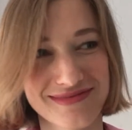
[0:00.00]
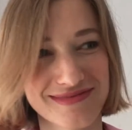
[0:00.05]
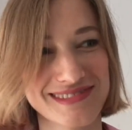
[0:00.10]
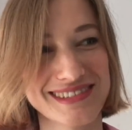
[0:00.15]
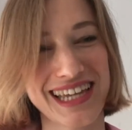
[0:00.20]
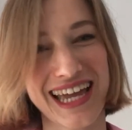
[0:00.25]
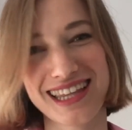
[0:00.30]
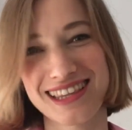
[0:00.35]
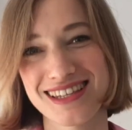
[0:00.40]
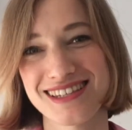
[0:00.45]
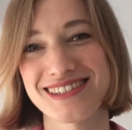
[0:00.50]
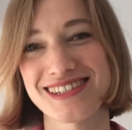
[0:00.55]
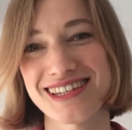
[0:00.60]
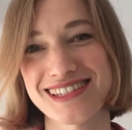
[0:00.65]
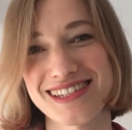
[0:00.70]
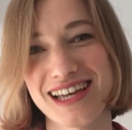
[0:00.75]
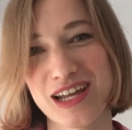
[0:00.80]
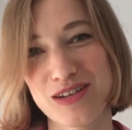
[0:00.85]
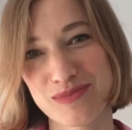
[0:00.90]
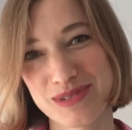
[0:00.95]
get this
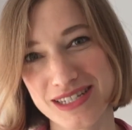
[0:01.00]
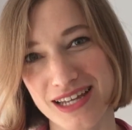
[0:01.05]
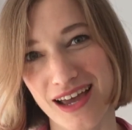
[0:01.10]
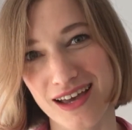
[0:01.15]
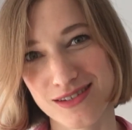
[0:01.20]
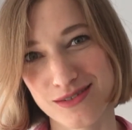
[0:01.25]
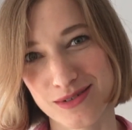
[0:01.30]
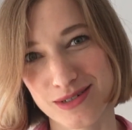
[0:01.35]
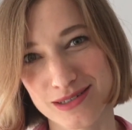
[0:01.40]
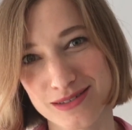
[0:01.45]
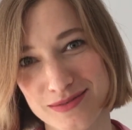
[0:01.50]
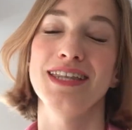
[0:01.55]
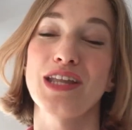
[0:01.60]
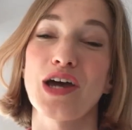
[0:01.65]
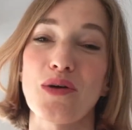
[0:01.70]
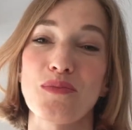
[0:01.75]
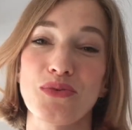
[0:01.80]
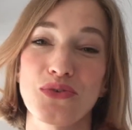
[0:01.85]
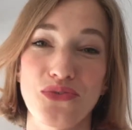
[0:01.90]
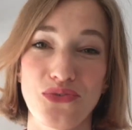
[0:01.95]
excitement as well.
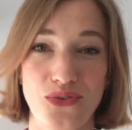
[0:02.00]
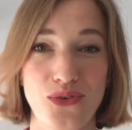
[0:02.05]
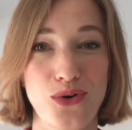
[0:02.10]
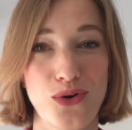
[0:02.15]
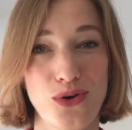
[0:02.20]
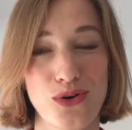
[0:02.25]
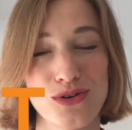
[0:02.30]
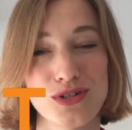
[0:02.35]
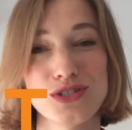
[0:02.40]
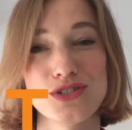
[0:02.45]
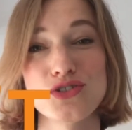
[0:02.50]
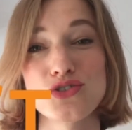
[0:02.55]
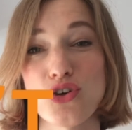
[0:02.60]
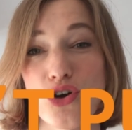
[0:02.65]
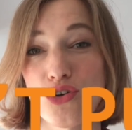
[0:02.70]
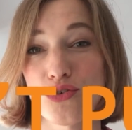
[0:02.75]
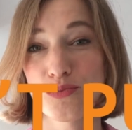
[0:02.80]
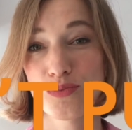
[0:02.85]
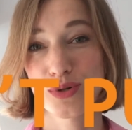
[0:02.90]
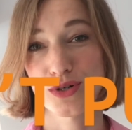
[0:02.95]
Number 4,
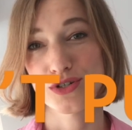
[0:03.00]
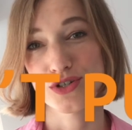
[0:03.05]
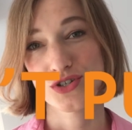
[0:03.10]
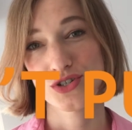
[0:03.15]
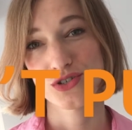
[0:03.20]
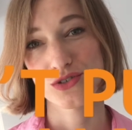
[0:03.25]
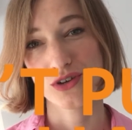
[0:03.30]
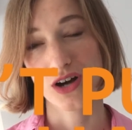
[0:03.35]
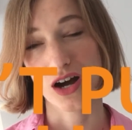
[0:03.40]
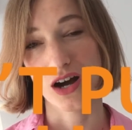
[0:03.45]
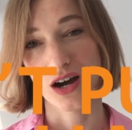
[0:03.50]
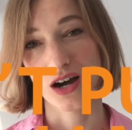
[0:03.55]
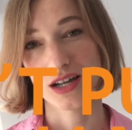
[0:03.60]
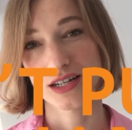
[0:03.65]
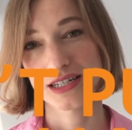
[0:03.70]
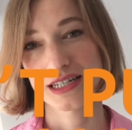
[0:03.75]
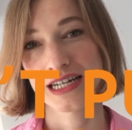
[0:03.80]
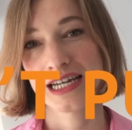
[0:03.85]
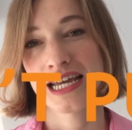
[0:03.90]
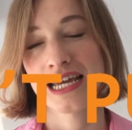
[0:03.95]
don't push too hard.
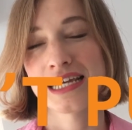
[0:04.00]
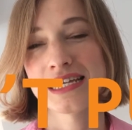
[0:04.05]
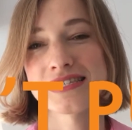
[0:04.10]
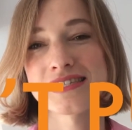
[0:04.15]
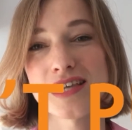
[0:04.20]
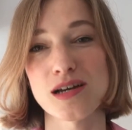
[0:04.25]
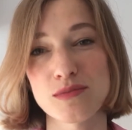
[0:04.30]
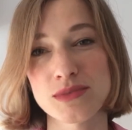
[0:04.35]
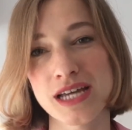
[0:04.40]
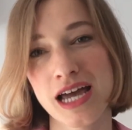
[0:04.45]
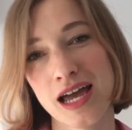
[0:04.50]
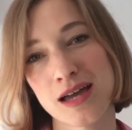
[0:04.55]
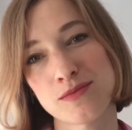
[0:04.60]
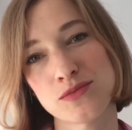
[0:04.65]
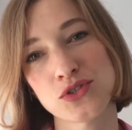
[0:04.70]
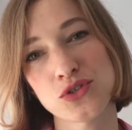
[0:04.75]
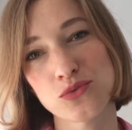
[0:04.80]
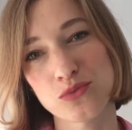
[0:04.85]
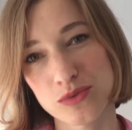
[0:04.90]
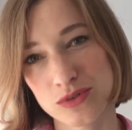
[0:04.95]

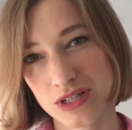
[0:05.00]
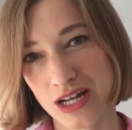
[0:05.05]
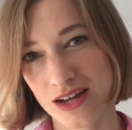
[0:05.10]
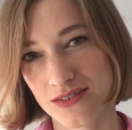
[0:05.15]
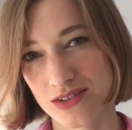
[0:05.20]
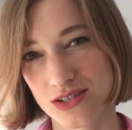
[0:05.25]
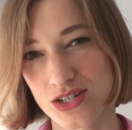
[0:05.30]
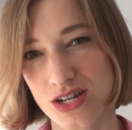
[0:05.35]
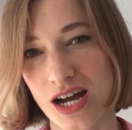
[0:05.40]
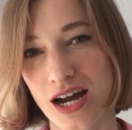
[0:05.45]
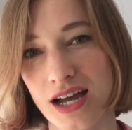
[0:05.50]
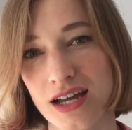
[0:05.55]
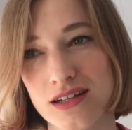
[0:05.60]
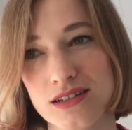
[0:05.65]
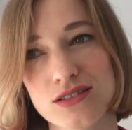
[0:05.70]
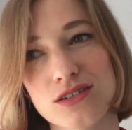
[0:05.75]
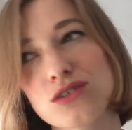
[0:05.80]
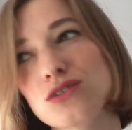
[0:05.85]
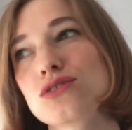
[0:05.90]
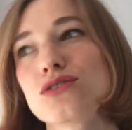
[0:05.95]
Sometimes you will have a
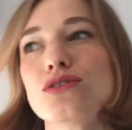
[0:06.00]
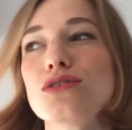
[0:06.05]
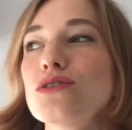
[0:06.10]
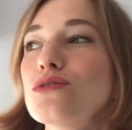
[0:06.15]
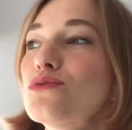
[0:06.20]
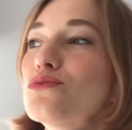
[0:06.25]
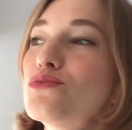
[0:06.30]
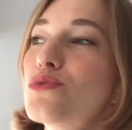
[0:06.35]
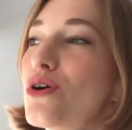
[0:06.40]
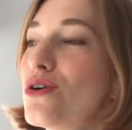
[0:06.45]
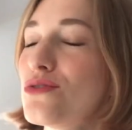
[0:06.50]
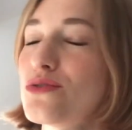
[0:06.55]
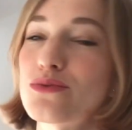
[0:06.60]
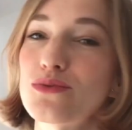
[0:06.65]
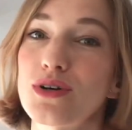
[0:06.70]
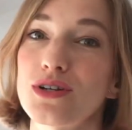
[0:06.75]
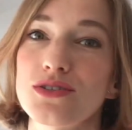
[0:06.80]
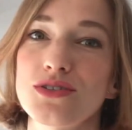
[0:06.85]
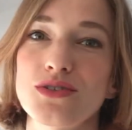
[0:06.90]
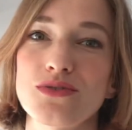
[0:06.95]
child who won't
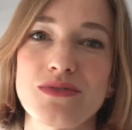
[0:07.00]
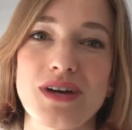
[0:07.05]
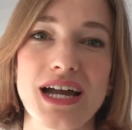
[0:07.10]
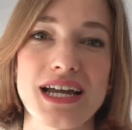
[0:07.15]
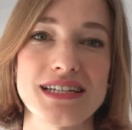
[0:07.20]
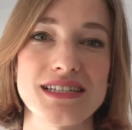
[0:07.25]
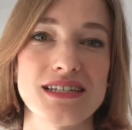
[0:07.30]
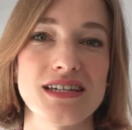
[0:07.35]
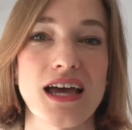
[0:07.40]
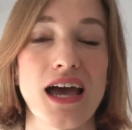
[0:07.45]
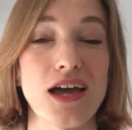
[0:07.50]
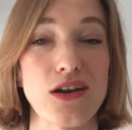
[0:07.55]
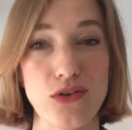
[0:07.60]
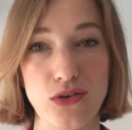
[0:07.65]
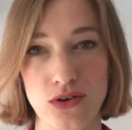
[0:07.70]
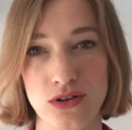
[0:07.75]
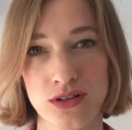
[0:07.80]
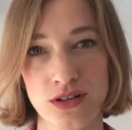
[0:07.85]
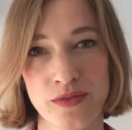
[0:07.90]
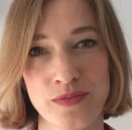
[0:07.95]
want to write at
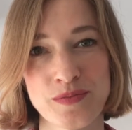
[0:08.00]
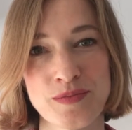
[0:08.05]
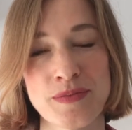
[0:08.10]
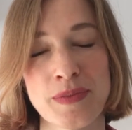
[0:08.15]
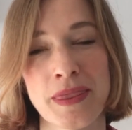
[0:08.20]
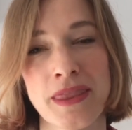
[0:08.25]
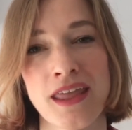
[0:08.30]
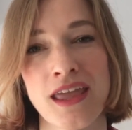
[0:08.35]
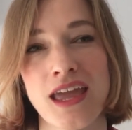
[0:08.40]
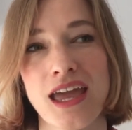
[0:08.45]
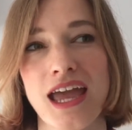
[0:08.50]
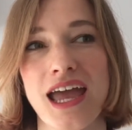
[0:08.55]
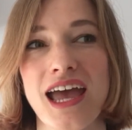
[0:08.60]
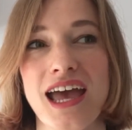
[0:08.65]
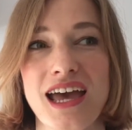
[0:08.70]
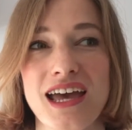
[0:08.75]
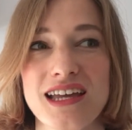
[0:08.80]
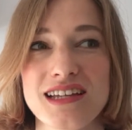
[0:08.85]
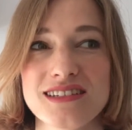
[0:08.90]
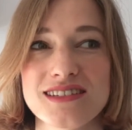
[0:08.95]
all.
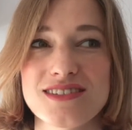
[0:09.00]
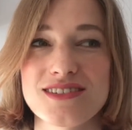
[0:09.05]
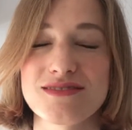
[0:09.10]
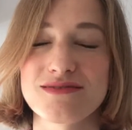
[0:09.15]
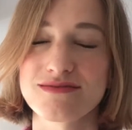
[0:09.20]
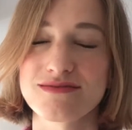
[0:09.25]
And